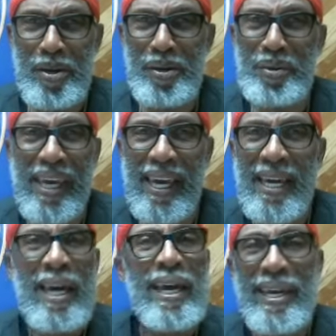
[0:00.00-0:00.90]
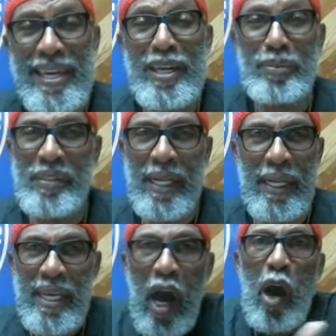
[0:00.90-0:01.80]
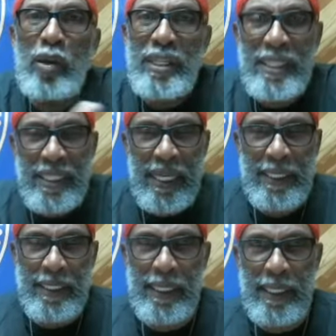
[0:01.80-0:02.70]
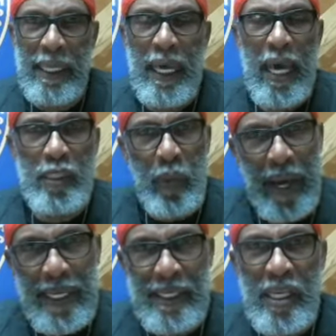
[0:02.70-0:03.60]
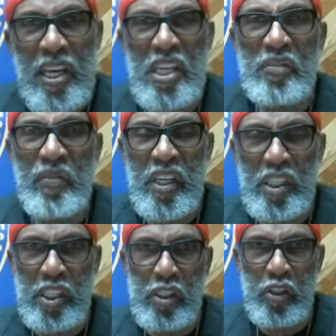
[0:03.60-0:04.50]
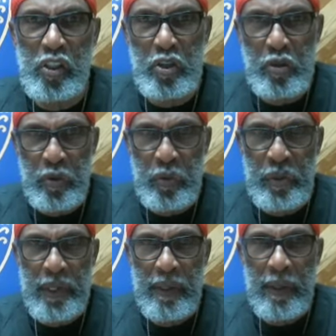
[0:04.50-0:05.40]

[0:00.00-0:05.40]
Okay, he upset. He all in the JC. That's why his his vision is skewed.